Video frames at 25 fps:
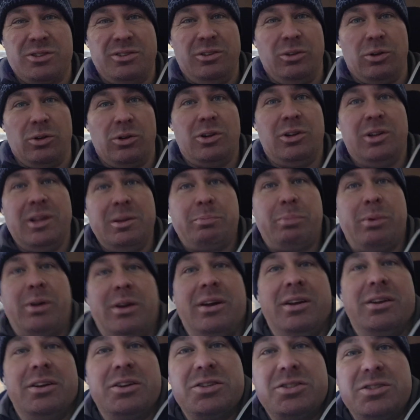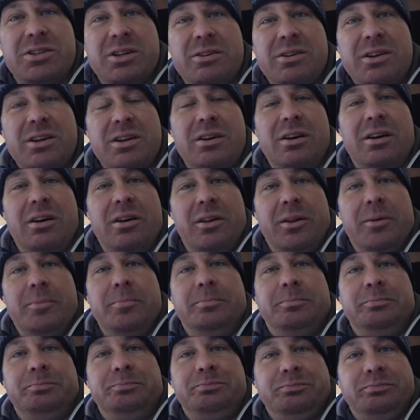a little clip on the steering column
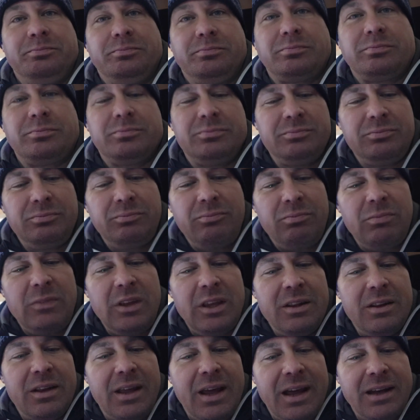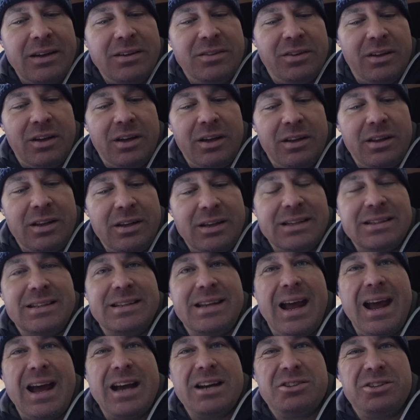that uh, the
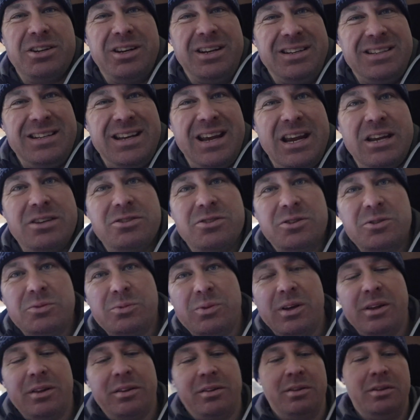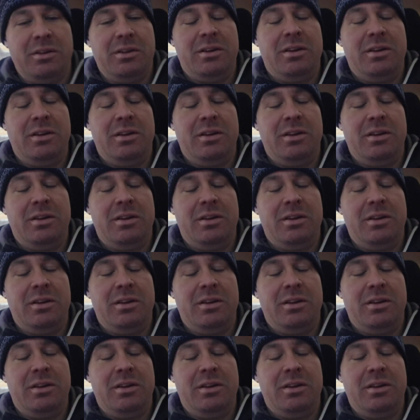dash engages with.